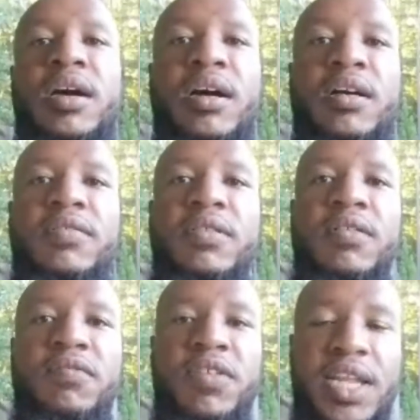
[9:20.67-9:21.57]
of
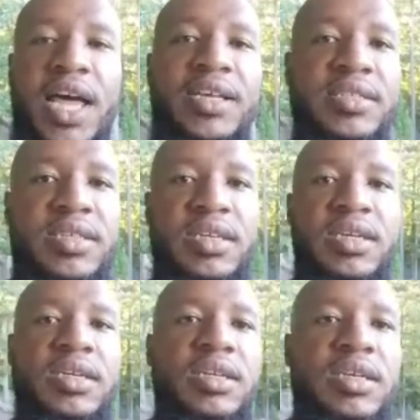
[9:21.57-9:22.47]

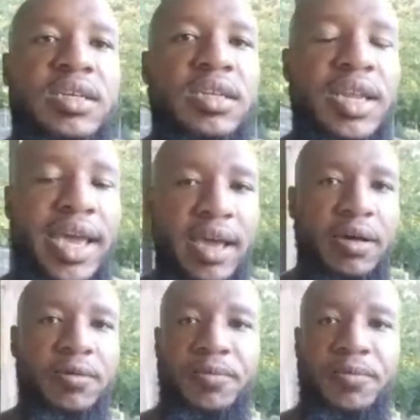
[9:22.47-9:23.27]
velocity now.